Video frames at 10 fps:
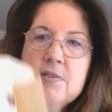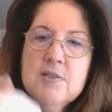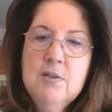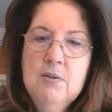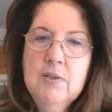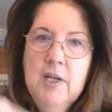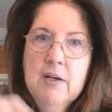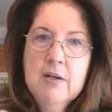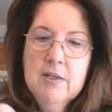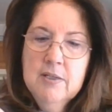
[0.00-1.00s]
this is the whole
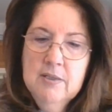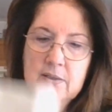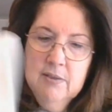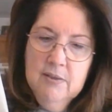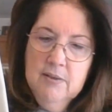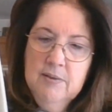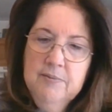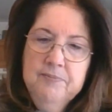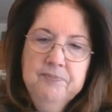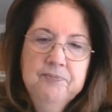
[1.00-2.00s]
yard.
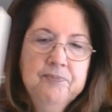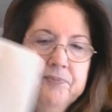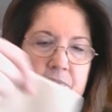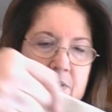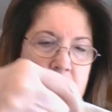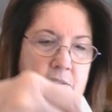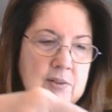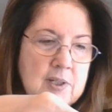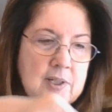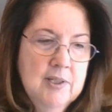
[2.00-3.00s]

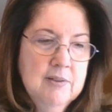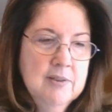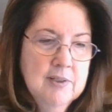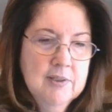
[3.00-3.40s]
Hold on.